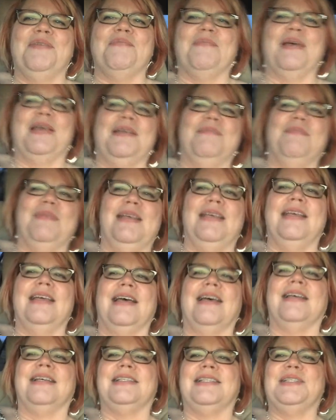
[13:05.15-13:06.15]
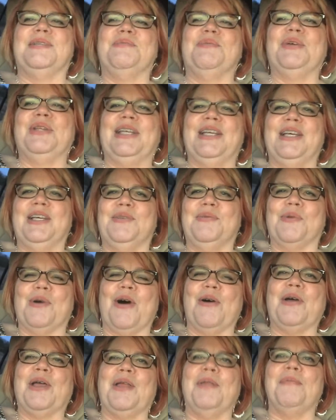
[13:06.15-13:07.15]
made me uh, some really good
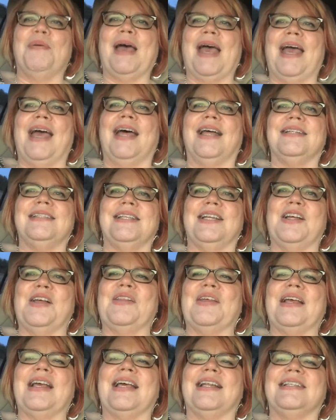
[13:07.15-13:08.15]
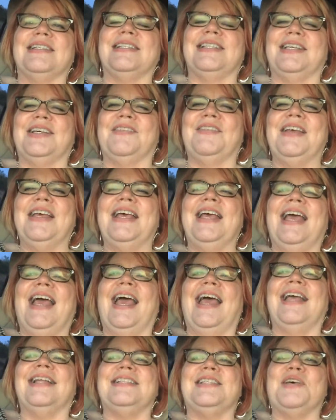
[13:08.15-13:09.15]
walking paths and all that kind of stuff,
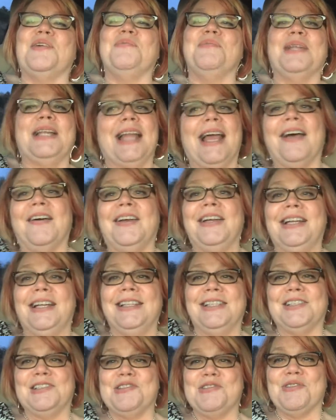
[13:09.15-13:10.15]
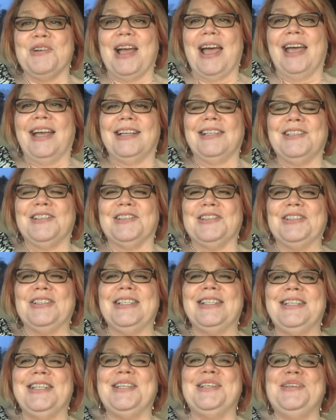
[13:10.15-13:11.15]
and so but now he needs a tractor
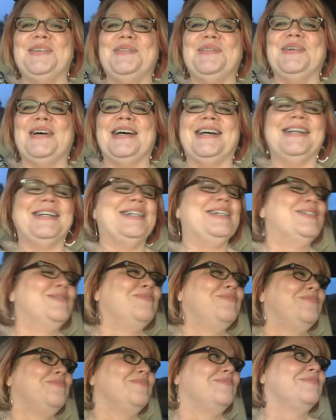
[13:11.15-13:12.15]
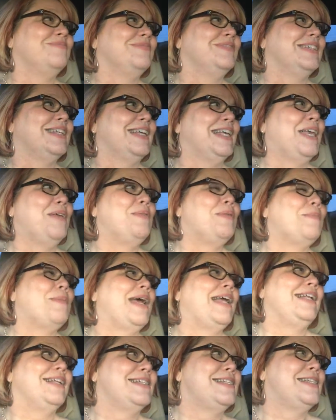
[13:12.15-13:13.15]
to um, keep the
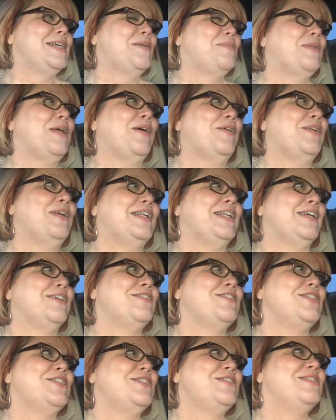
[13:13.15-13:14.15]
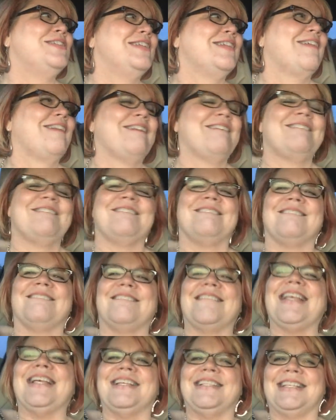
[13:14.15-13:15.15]
maintenance up on it, don't you?
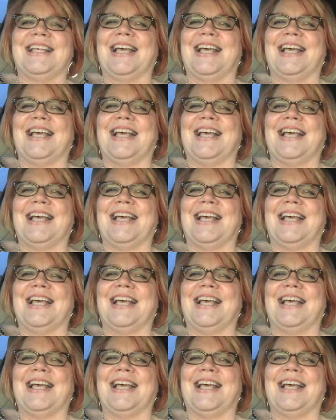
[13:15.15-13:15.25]
Exactly.